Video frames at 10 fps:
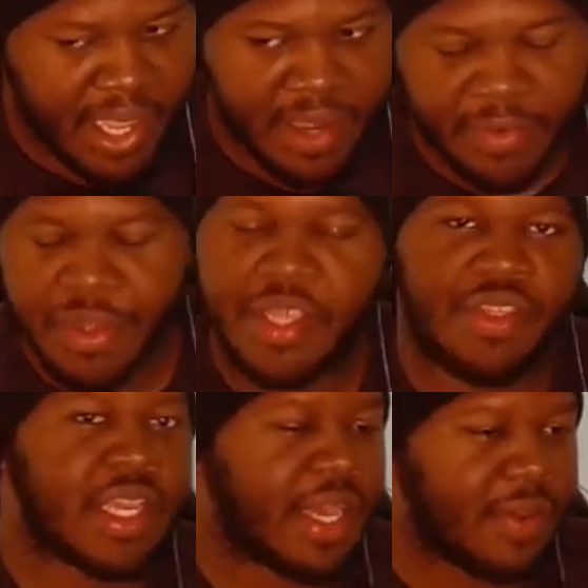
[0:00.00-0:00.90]
I don't really
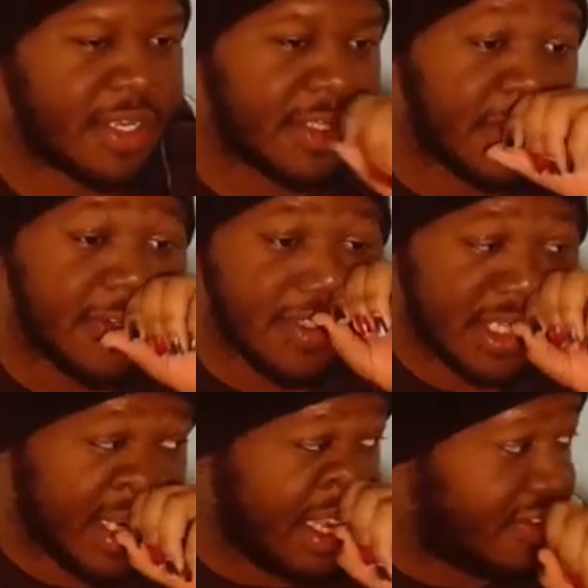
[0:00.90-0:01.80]
think I want to
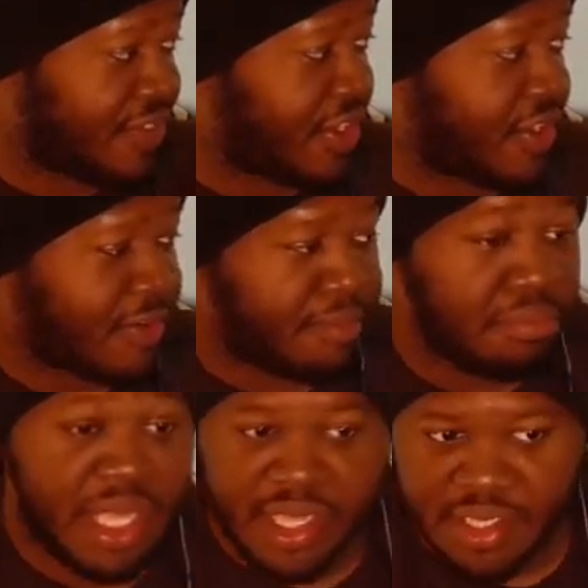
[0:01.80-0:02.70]
use any of their
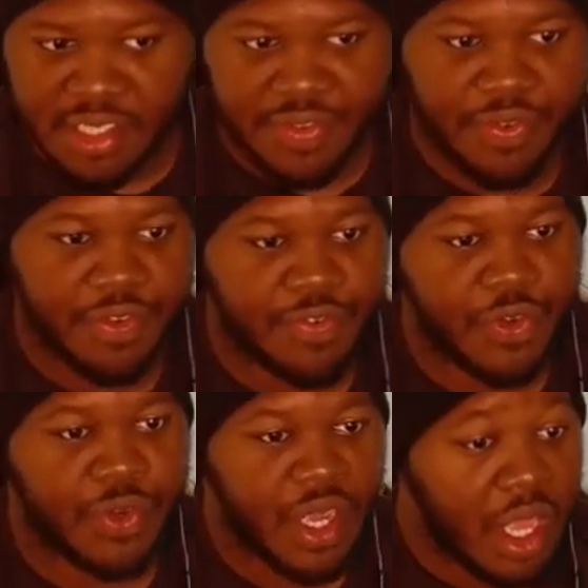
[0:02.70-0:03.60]
meats for
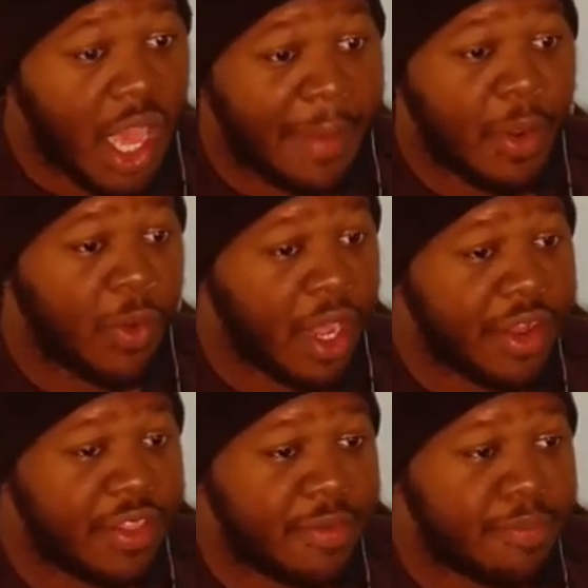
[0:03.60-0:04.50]
food. I'm going to hold
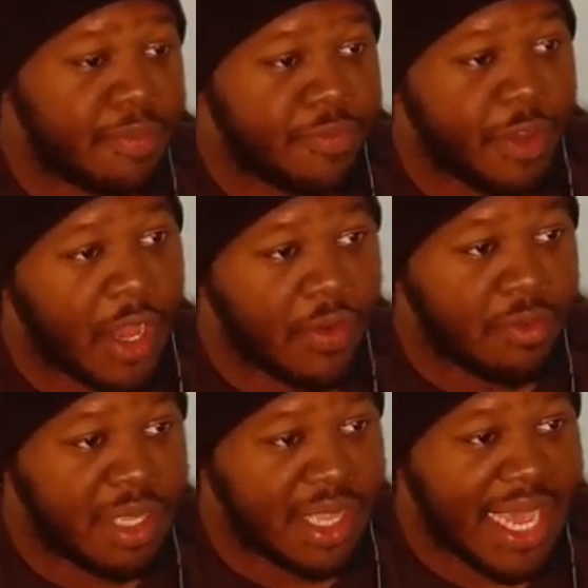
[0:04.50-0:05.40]
on to the
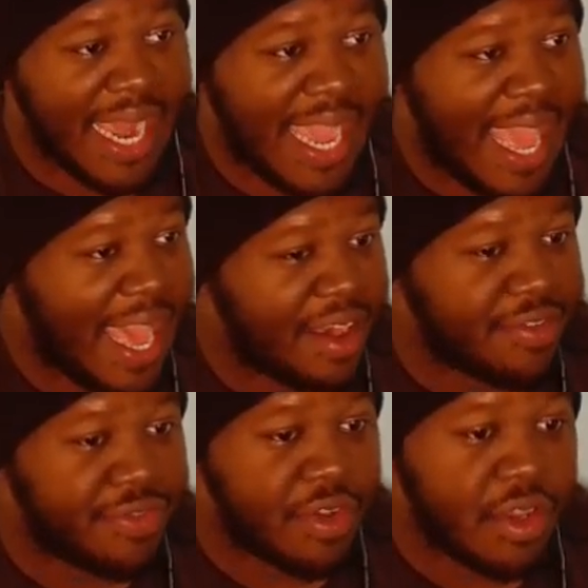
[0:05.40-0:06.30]
follower meat that I
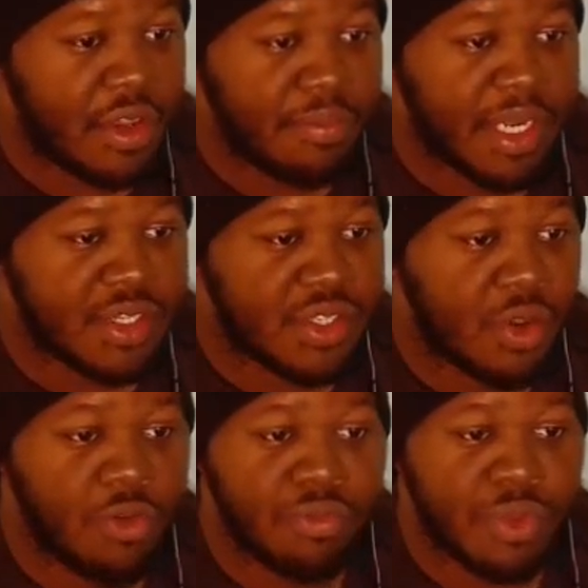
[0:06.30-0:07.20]
have, but I
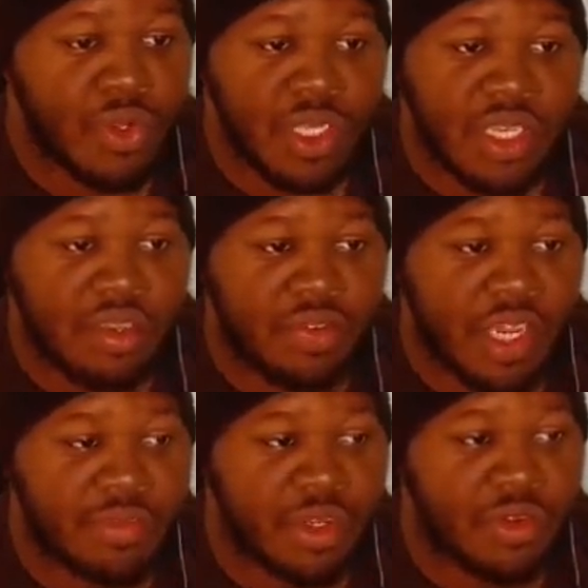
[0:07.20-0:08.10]
don't believe
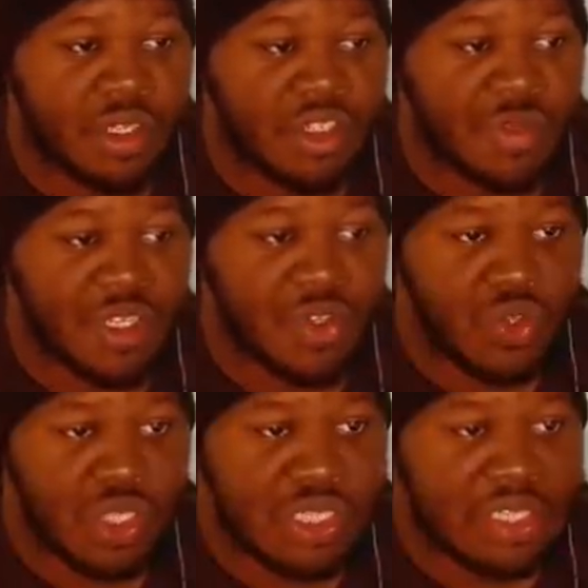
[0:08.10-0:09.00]
I'm going to be
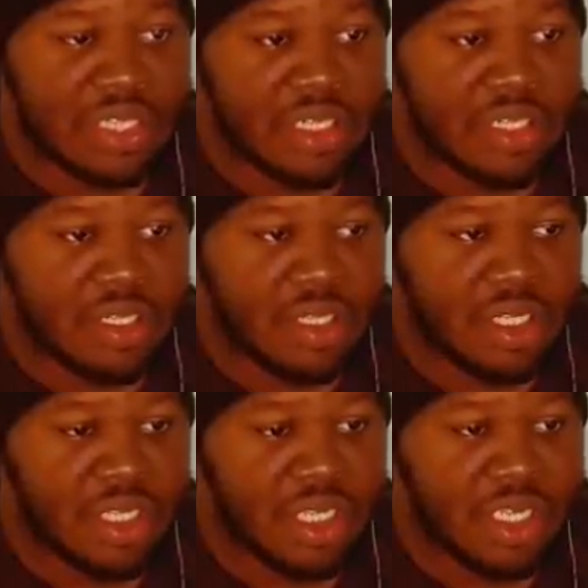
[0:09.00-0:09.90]
using it in